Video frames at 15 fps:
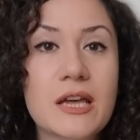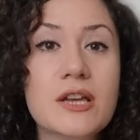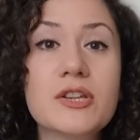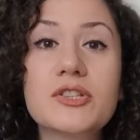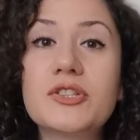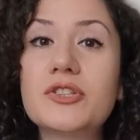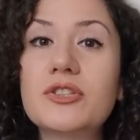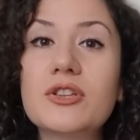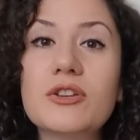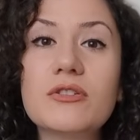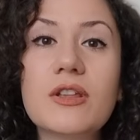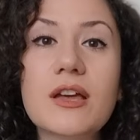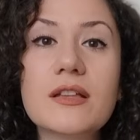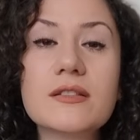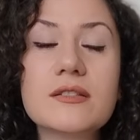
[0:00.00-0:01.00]

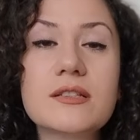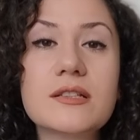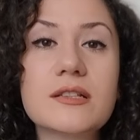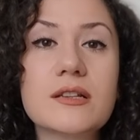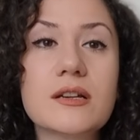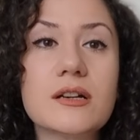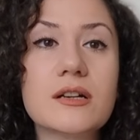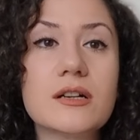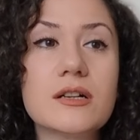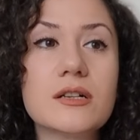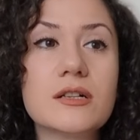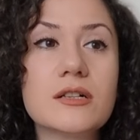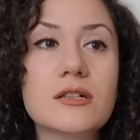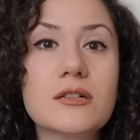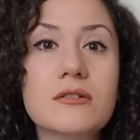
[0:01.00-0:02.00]
Students
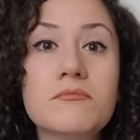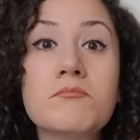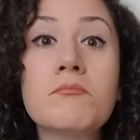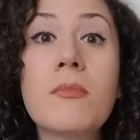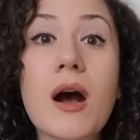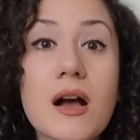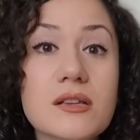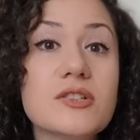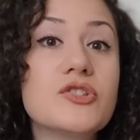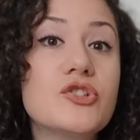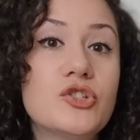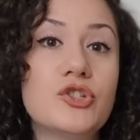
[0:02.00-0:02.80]
must